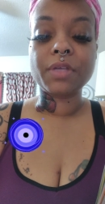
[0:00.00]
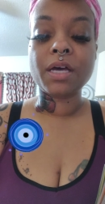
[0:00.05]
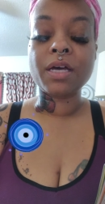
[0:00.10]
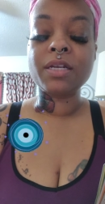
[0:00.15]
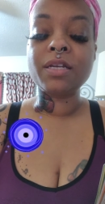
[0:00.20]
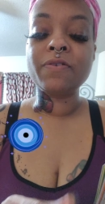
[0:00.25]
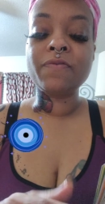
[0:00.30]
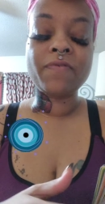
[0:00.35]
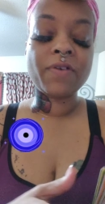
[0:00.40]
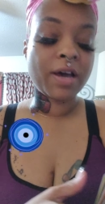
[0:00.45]

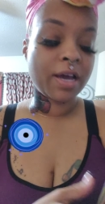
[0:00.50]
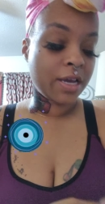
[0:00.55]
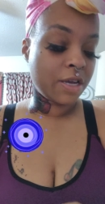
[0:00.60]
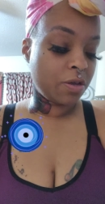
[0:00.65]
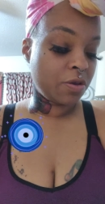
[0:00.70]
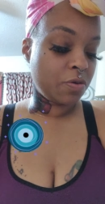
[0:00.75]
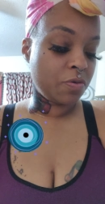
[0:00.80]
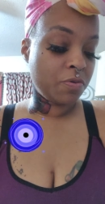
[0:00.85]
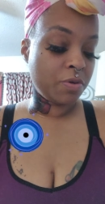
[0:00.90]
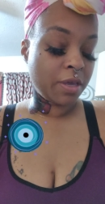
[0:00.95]
a
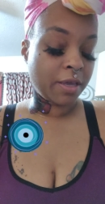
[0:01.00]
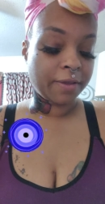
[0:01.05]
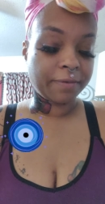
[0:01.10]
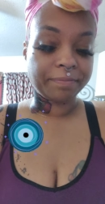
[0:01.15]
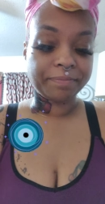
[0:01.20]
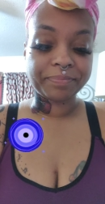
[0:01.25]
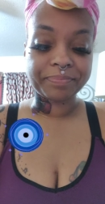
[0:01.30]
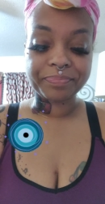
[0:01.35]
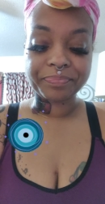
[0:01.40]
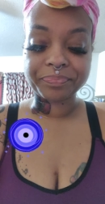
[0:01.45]
divine
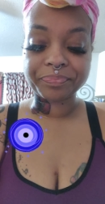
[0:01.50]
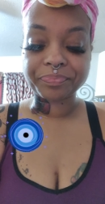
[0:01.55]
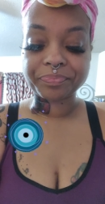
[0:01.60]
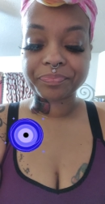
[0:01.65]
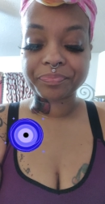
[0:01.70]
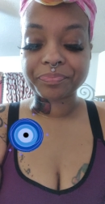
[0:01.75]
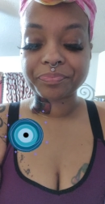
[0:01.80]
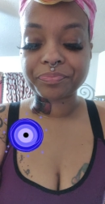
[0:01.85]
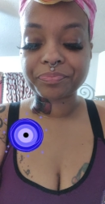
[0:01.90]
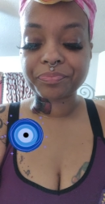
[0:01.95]
union
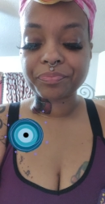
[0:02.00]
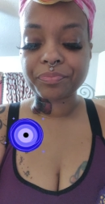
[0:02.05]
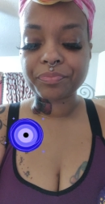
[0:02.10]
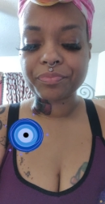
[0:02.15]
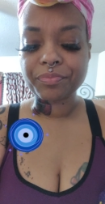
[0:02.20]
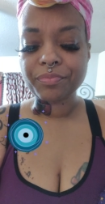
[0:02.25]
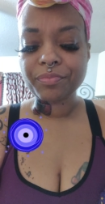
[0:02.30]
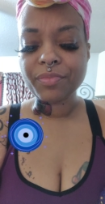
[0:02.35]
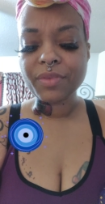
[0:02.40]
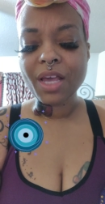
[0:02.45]

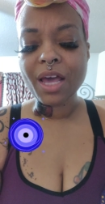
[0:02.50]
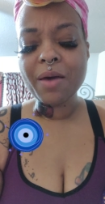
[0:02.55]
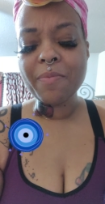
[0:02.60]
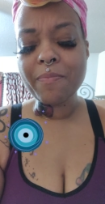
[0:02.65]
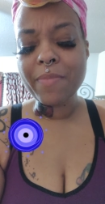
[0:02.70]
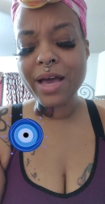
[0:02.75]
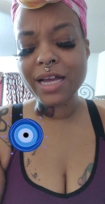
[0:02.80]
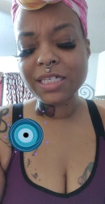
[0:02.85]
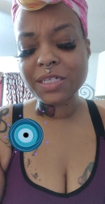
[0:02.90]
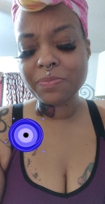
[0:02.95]
a
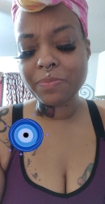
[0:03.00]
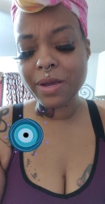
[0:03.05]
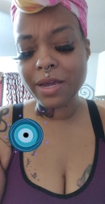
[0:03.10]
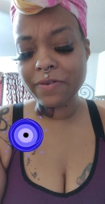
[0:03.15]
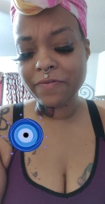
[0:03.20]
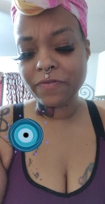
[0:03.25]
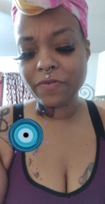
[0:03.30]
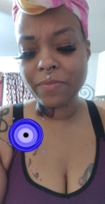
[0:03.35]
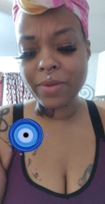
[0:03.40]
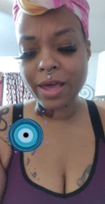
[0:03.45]
match
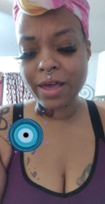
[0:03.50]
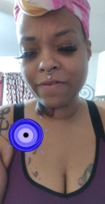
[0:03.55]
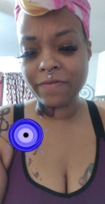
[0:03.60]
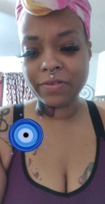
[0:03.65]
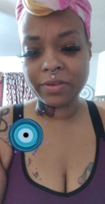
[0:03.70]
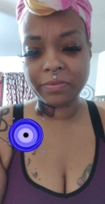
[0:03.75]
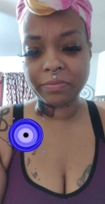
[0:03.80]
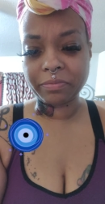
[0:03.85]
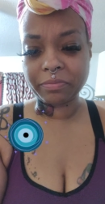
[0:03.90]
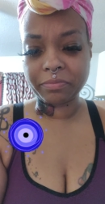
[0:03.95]
made from
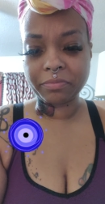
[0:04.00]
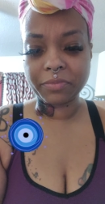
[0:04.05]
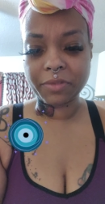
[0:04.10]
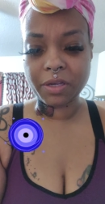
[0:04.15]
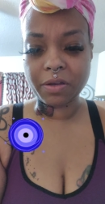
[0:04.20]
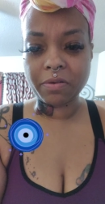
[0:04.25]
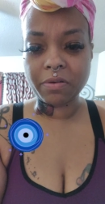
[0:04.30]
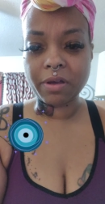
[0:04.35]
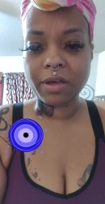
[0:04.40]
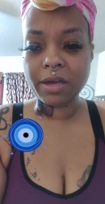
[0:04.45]
heaven.
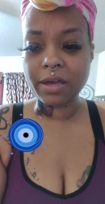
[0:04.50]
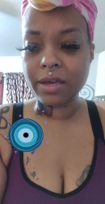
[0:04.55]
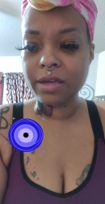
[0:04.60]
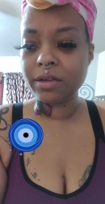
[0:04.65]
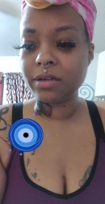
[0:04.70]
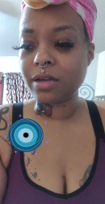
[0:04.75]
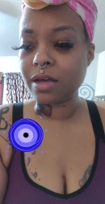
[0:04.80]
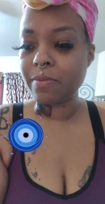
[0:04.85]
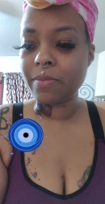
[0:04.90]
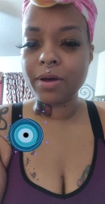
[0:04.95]
Okay,
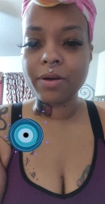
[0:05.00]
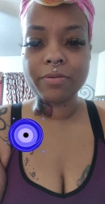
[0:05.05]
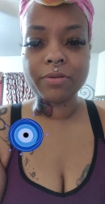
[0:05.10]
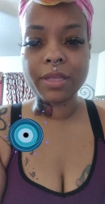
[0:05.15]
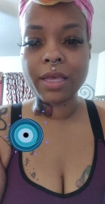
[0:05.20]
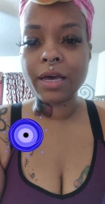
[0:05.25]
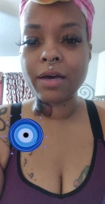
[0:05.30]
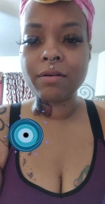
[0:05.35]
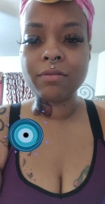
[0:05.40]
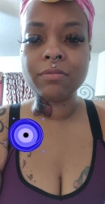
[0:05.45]
come on
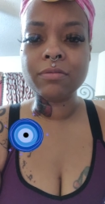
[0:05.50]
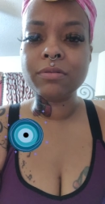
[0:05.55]
now.